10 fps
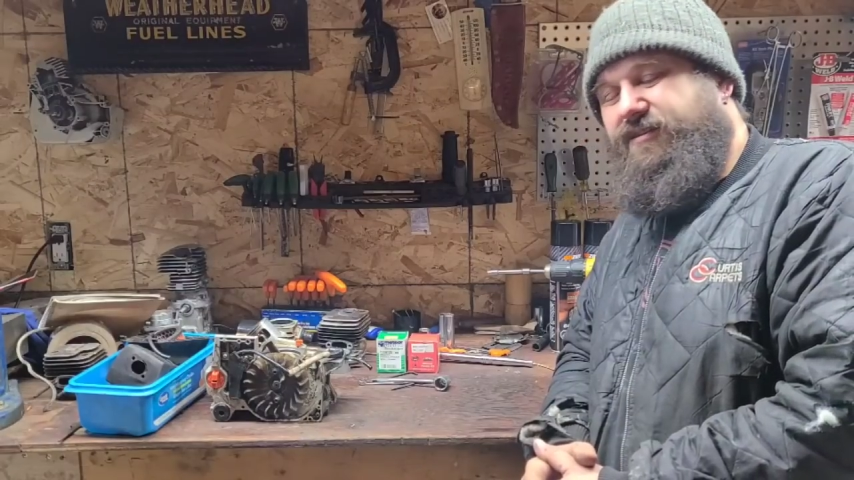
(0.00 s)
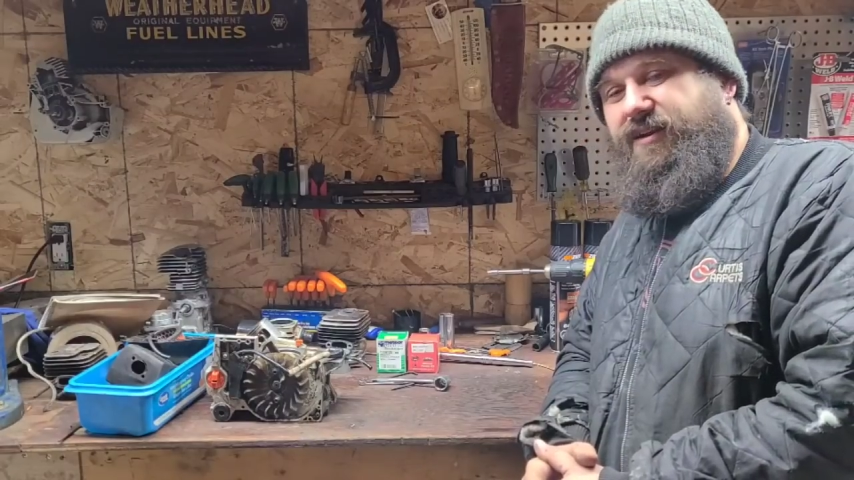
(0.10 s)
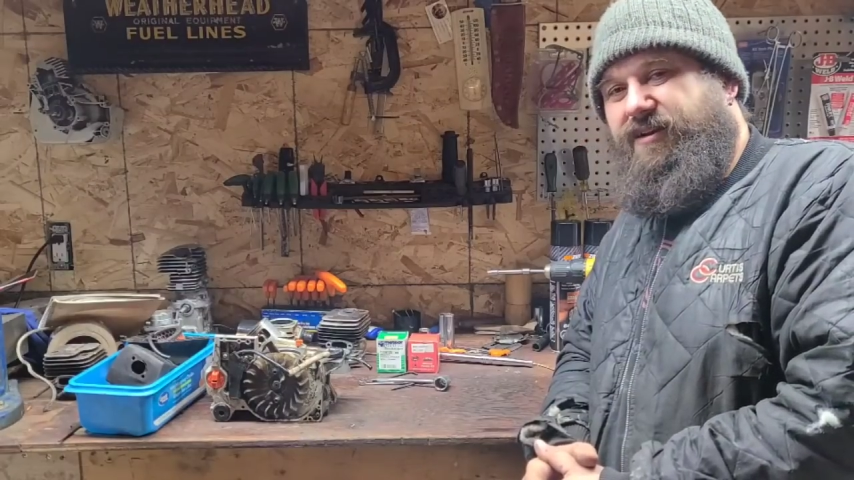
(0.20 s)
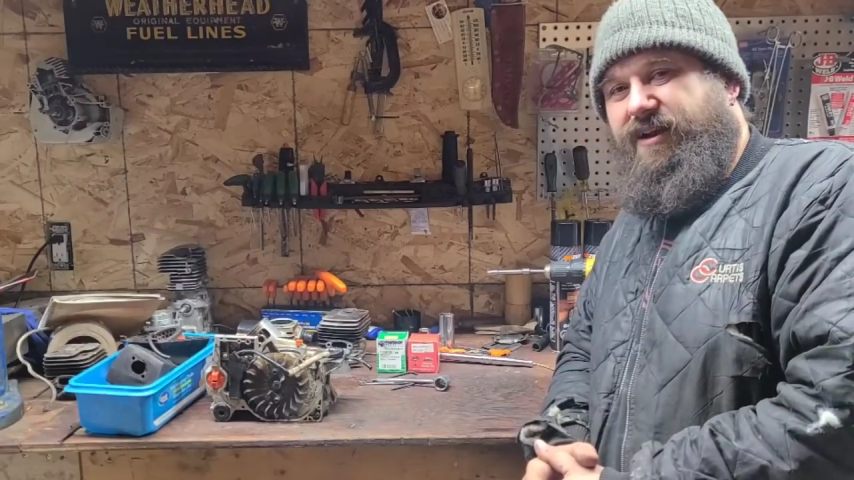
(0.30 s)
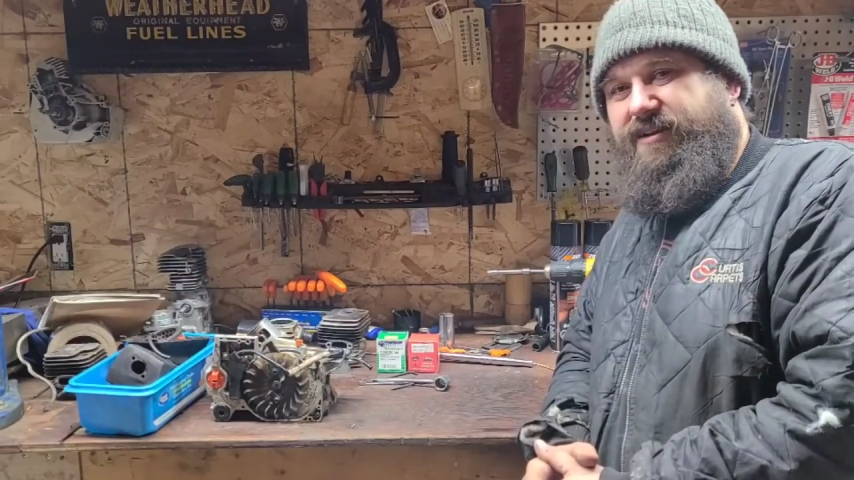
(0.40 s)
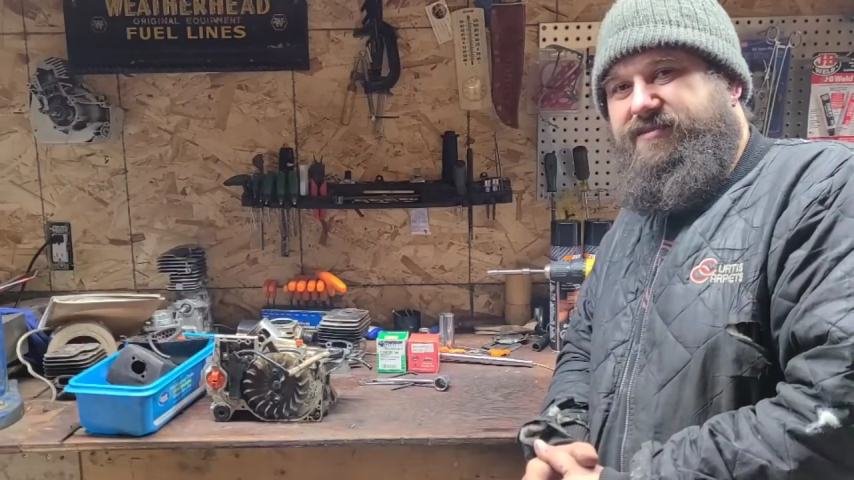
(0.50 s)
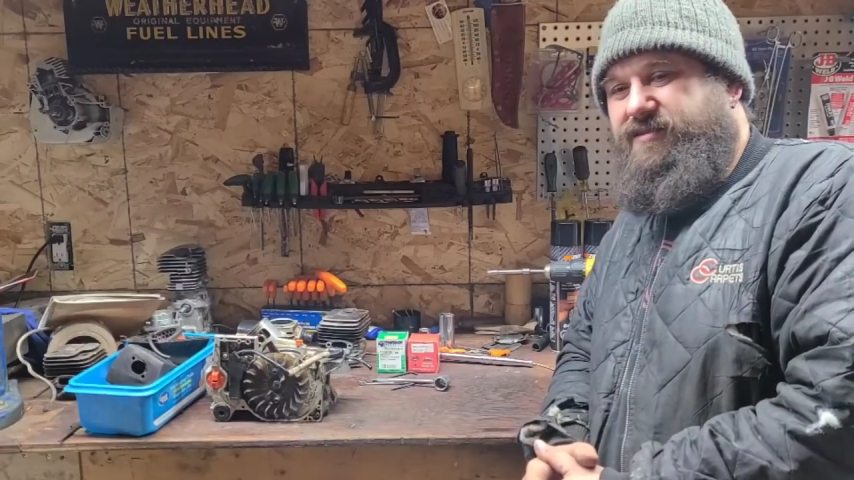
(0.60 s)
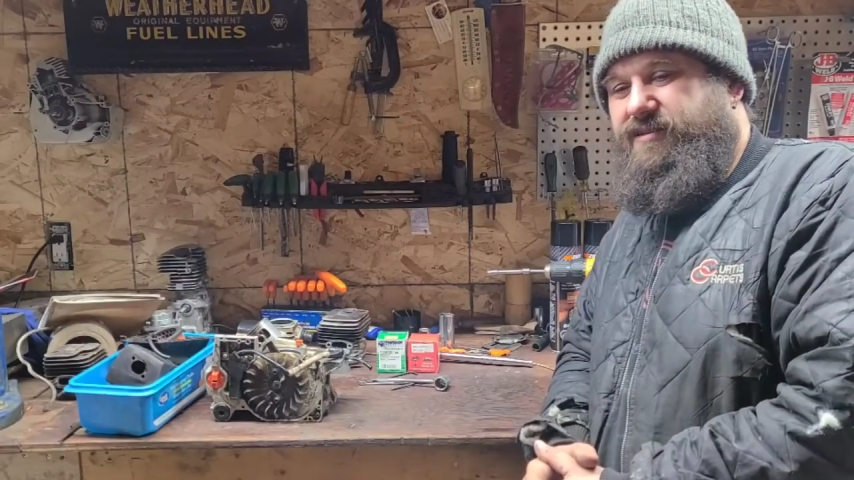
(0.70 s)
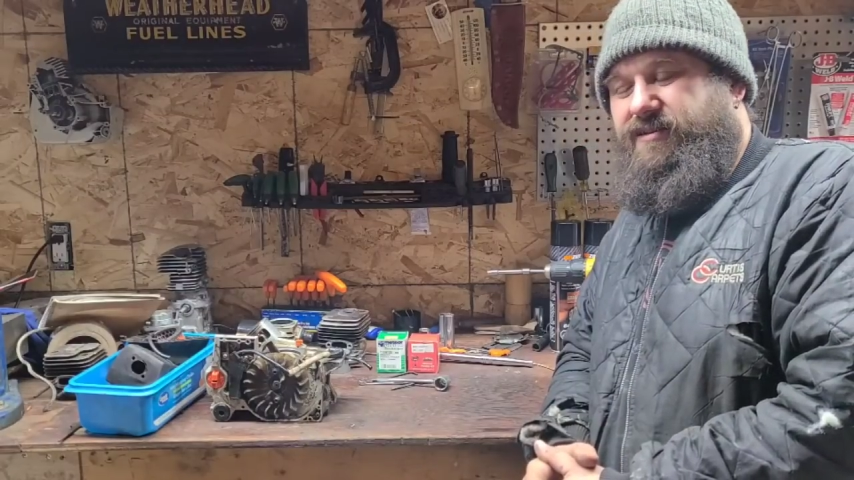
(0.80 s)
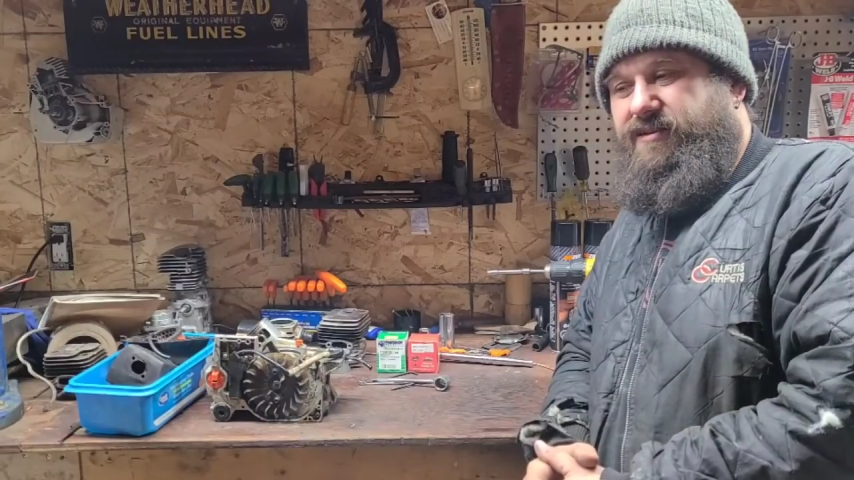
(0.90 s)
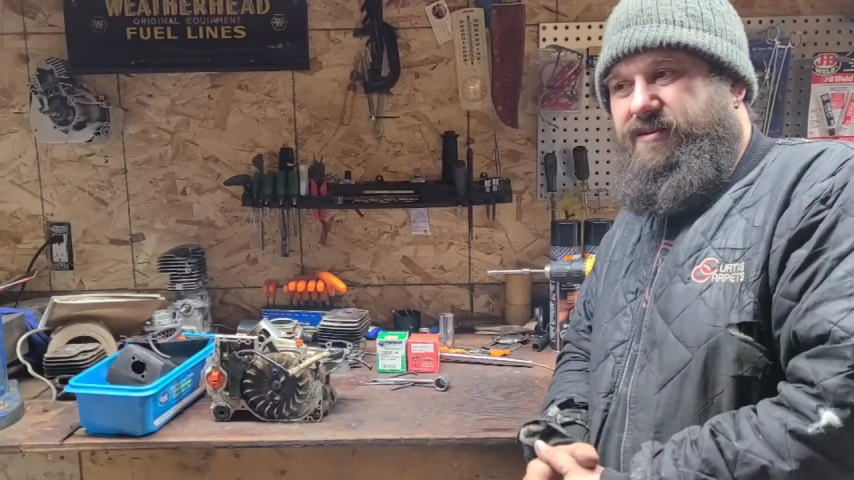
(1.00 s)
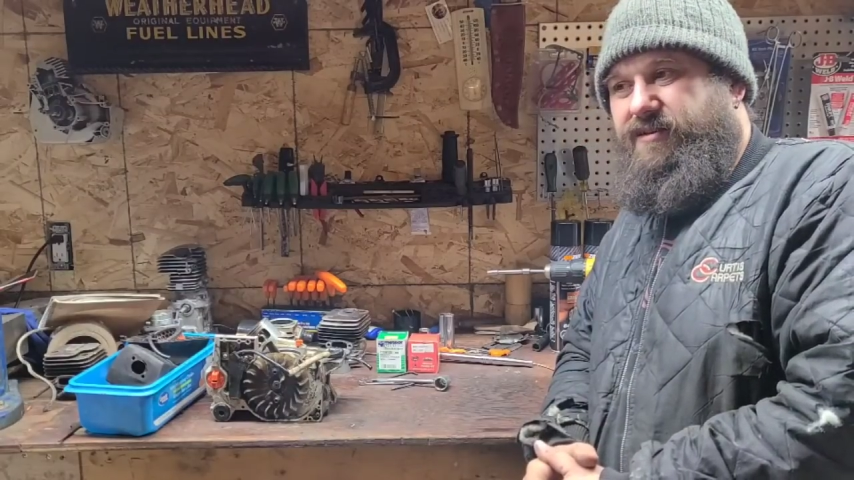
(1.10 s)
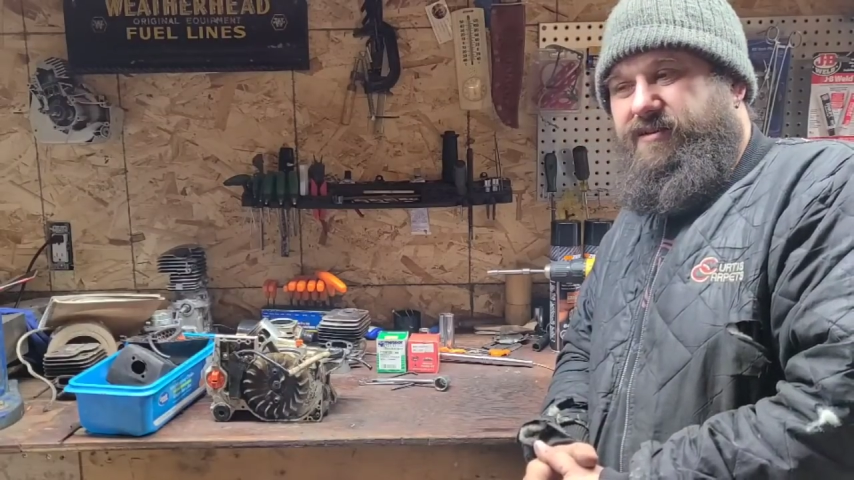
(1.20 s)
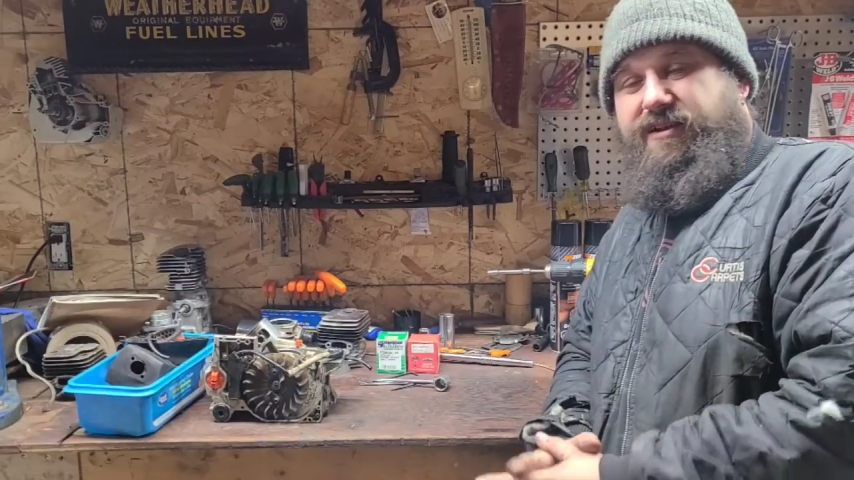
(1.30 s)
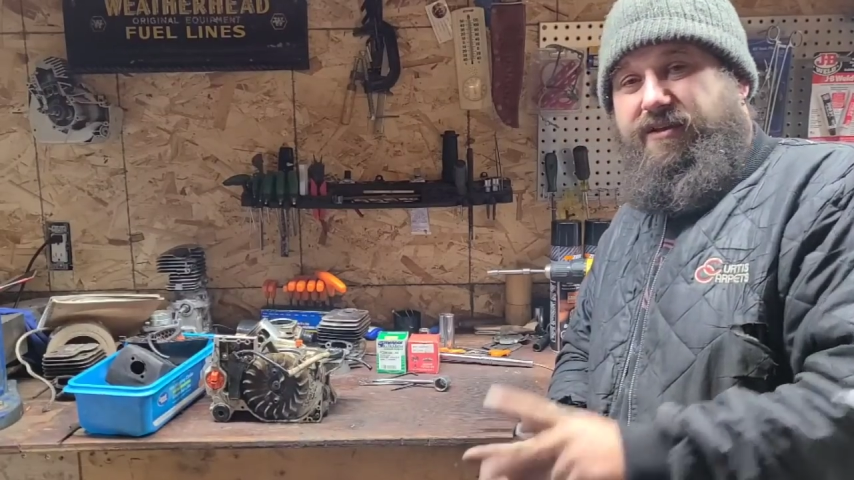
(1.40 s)
there, guys.
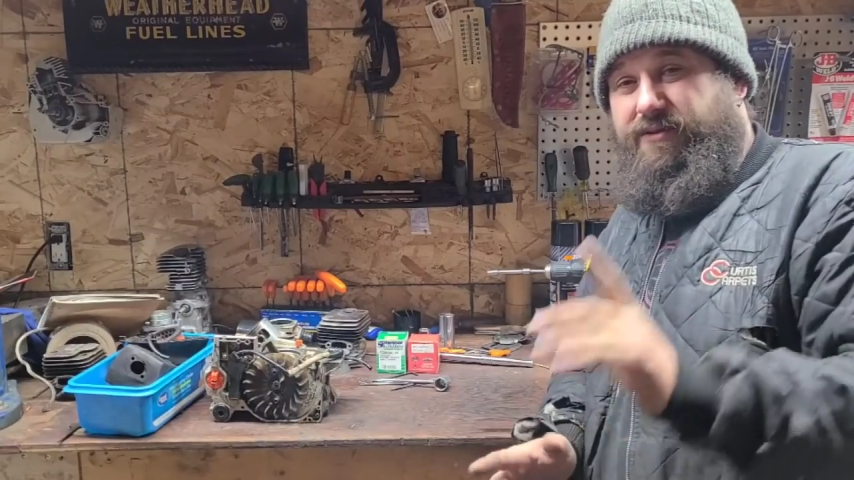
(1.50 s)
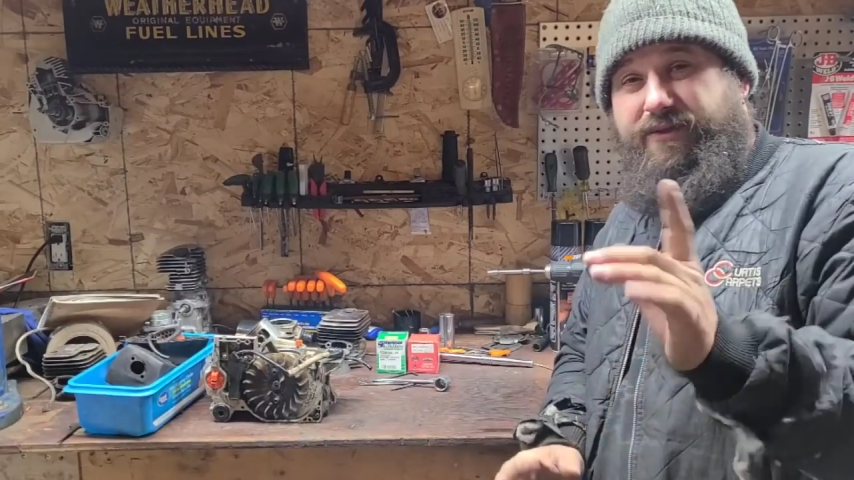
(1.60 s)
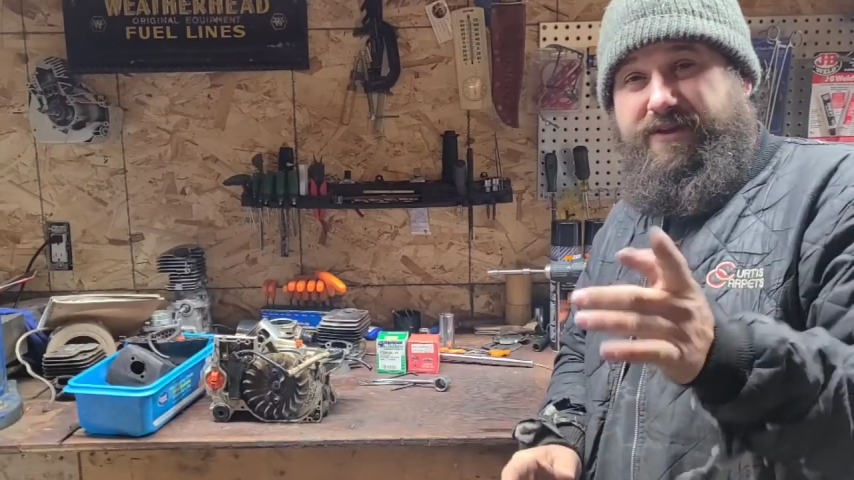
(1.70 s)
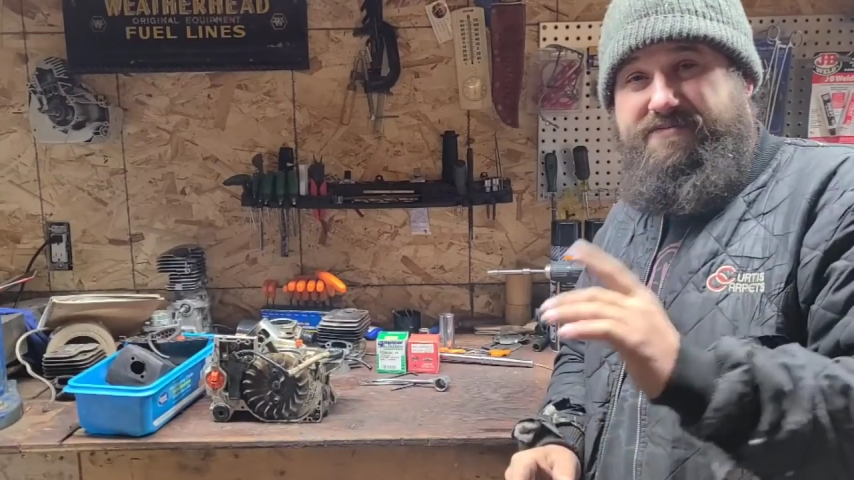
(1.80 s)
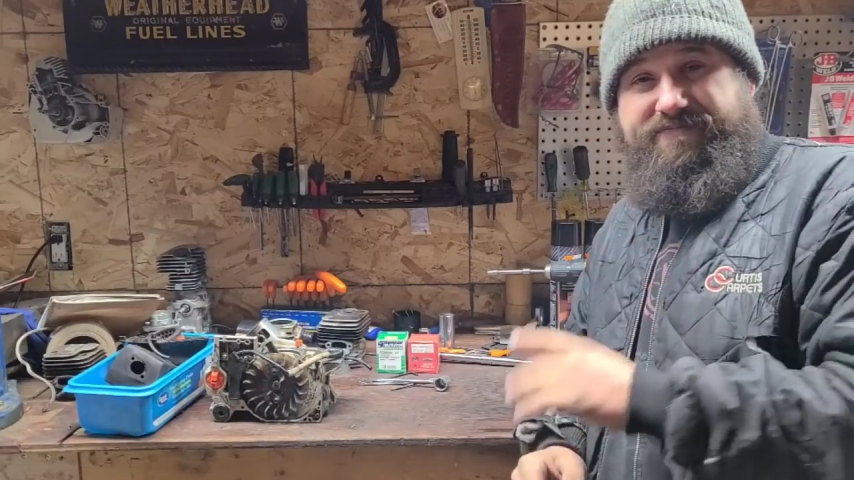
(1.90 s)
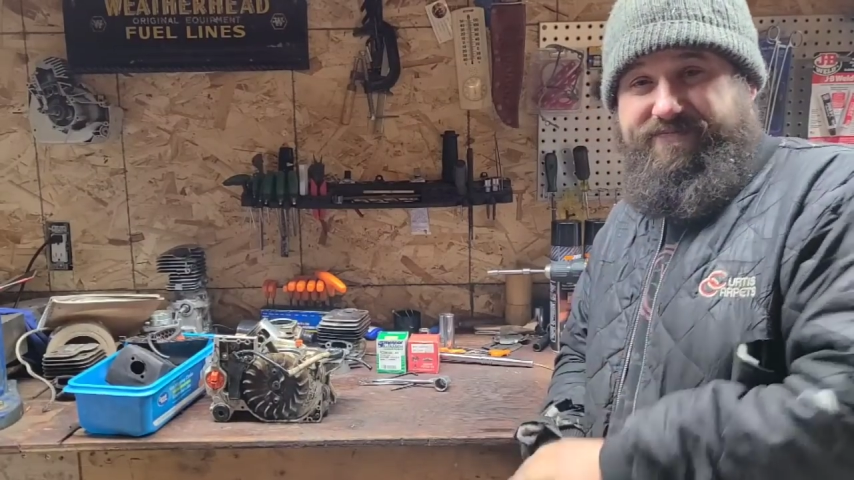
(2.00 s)
Another thing,